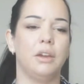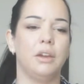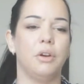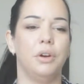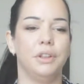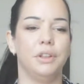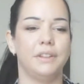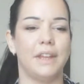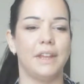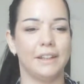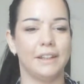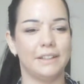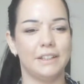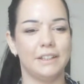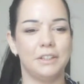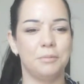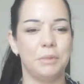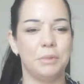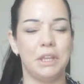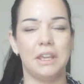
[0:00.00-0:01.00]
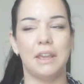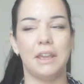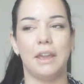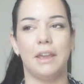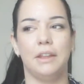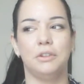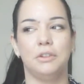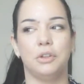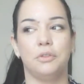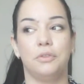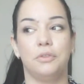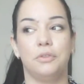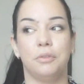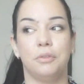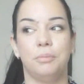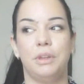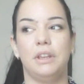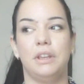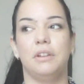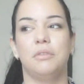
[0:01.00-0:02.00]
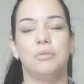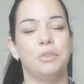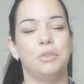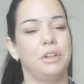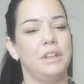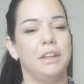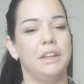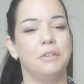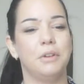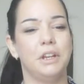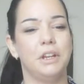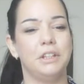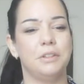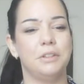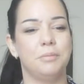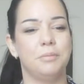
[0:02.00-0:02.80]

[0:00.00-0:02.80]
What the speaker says: contacted me and offered me a really great